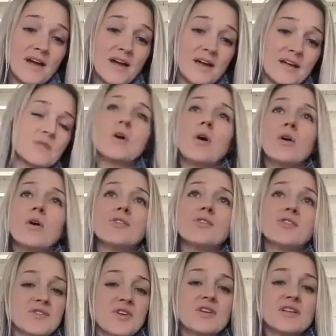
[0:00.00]
And we're all
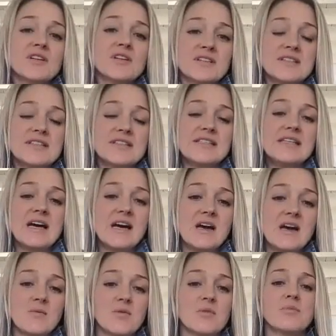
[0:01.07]
starting to see
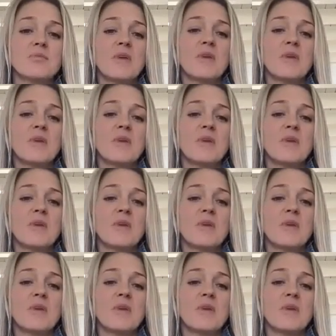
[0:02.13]
that we're